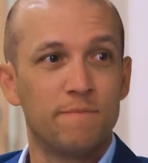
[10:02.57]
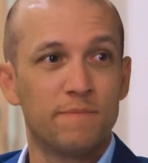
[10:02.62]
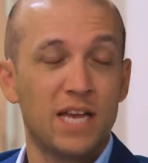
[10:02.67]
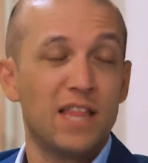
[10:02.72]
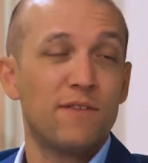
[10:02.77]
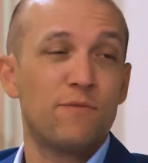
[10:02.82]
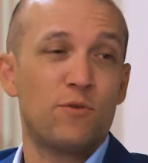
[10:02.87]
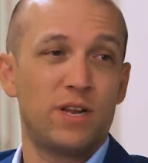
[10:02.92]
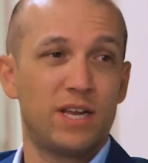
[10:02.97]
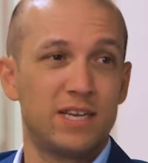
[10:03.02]

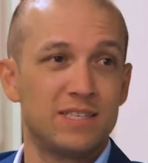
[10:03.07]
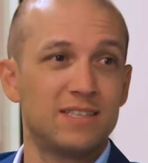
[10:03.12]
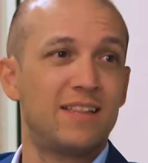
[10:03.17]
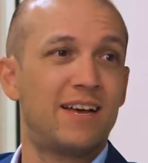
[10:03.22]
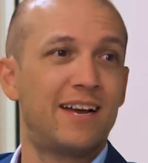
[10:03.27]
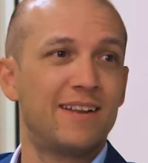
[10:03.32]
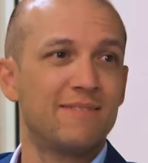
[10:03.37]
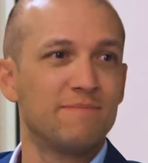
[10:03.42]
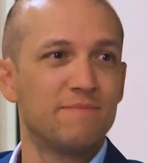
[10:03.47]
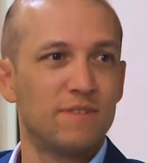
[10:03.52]
California has a
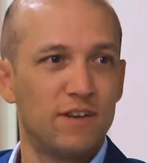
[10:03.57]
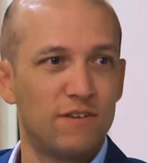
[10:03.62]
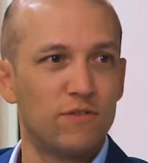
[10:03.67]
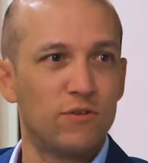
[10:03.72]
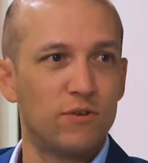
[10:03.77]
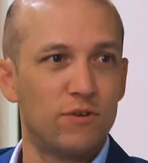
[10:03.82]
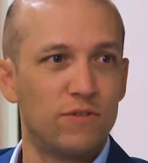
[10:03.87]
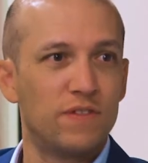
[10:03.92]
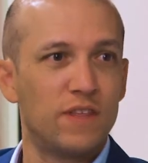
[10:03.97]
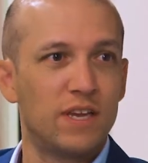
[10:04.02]
lot
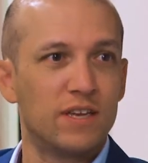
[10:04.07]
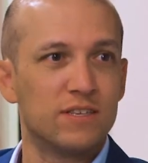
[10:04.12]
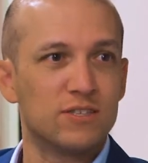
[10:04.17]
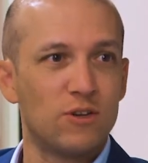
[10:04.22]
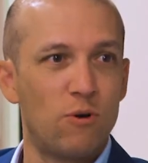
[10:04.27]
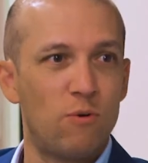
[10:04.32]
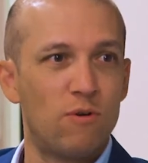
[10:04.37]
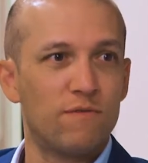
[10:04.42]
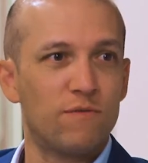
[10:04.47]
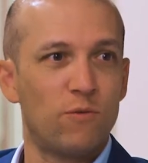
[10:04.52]
of good things
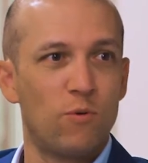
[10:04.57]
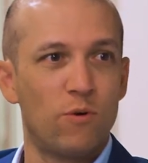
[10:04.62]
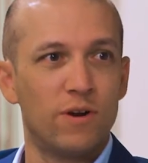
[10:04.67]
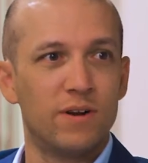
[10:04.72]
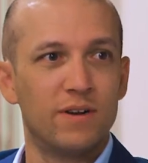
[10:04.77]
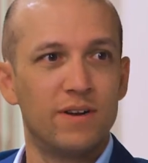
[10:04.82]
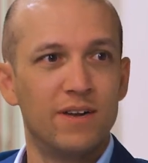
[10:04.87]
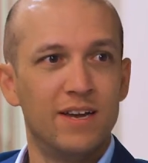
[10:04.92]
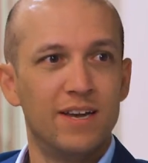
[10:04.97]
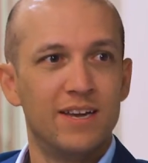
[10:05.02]
going for
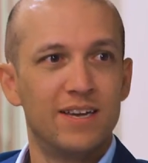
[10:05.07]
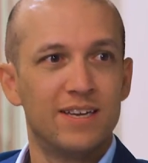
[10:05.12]
it.